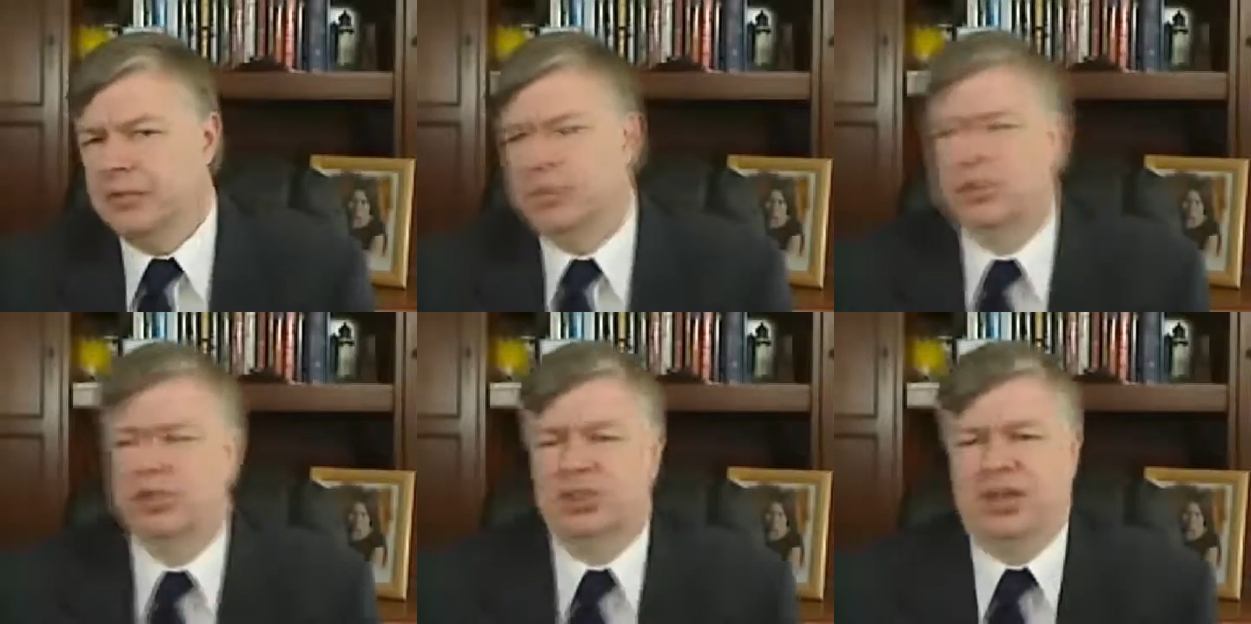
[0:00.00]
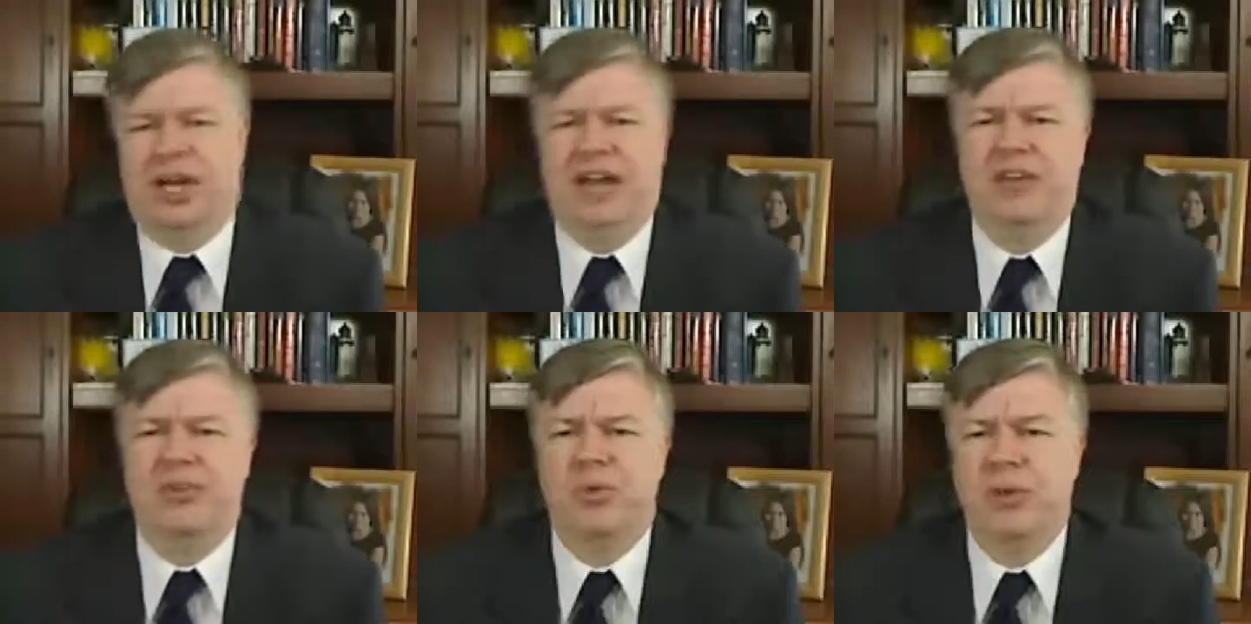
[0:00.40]
Berkshire
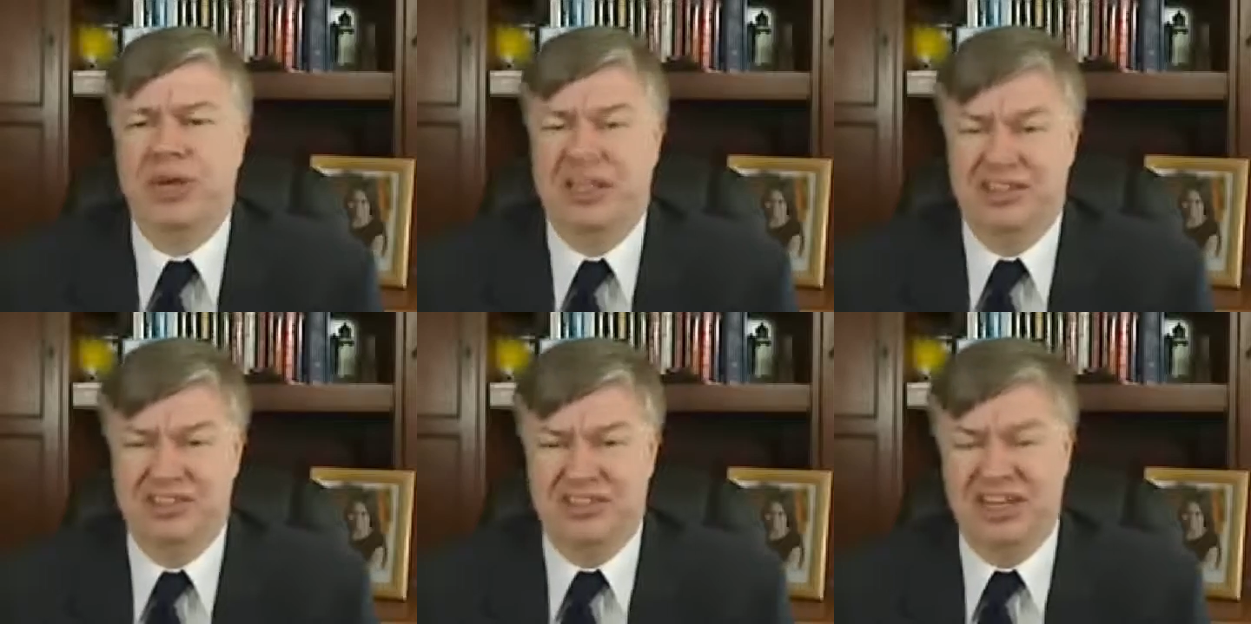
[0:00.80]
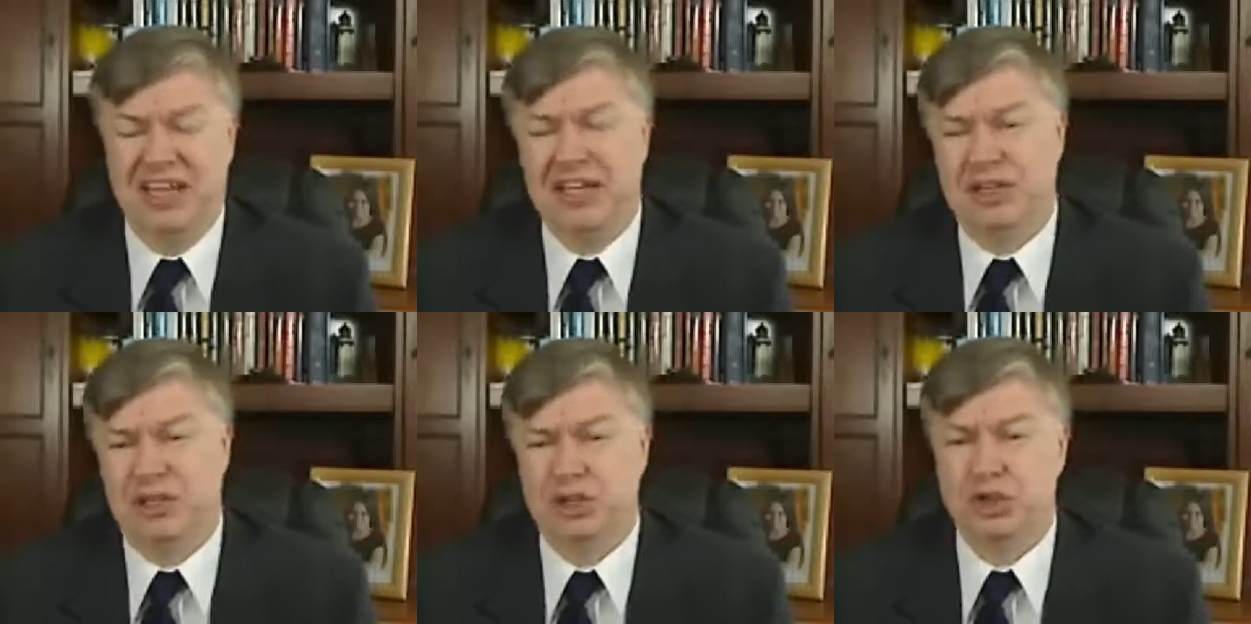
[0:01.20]
Hathaway has
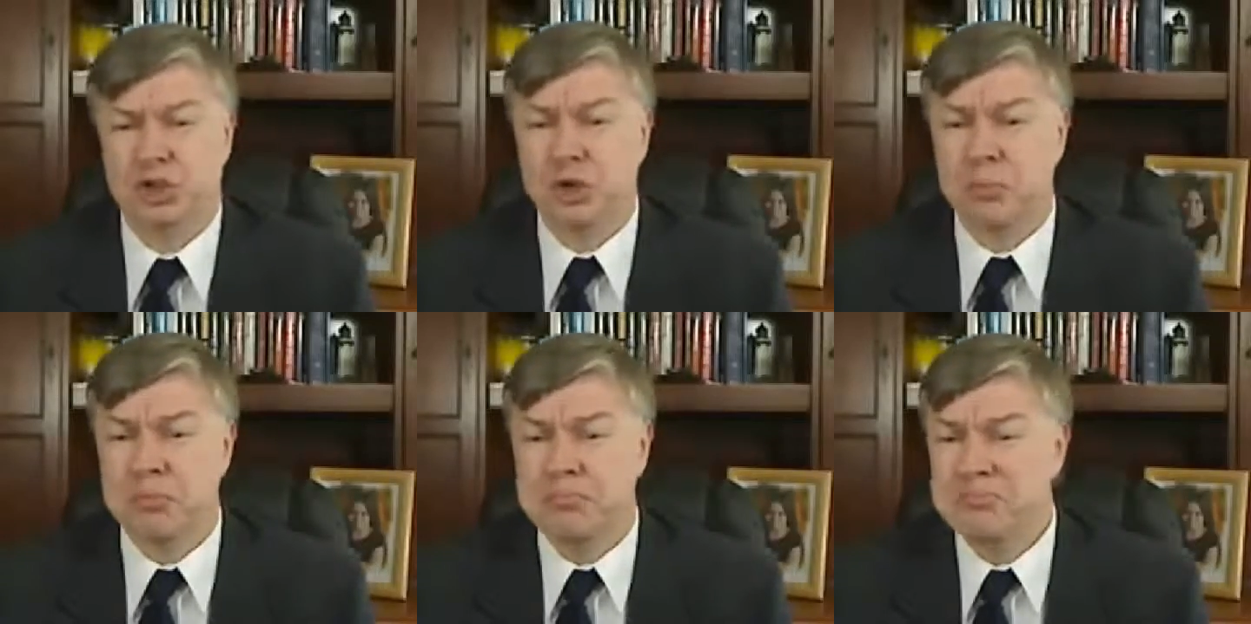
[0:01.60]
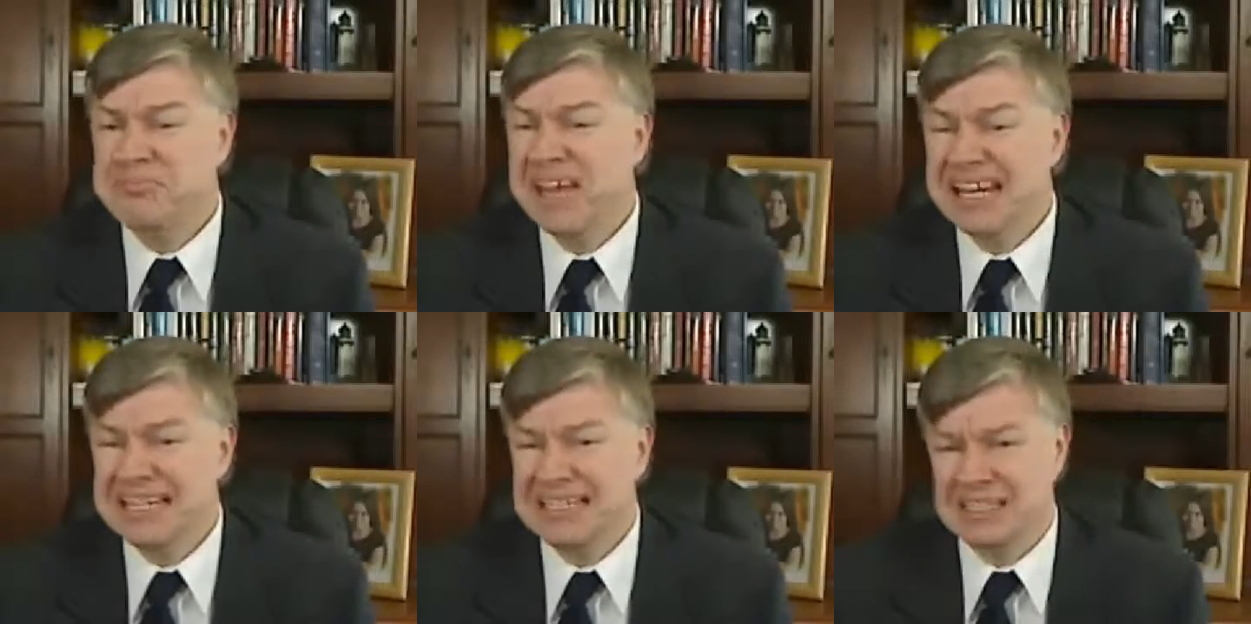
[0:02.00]
taken a
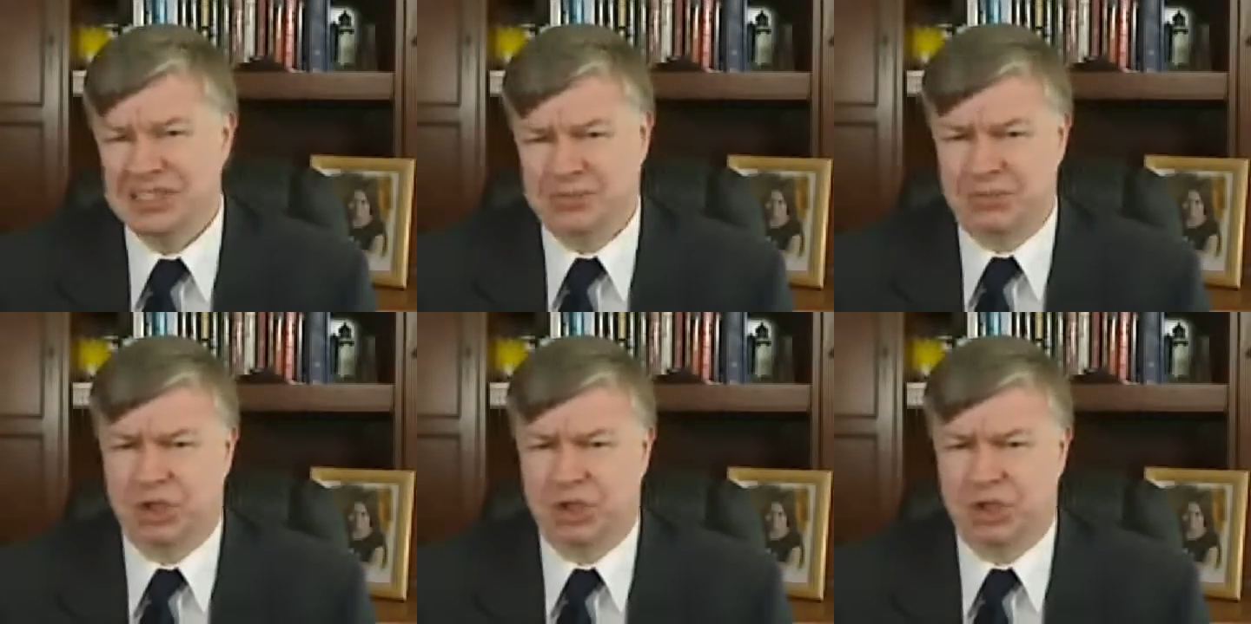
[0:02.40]
tremendous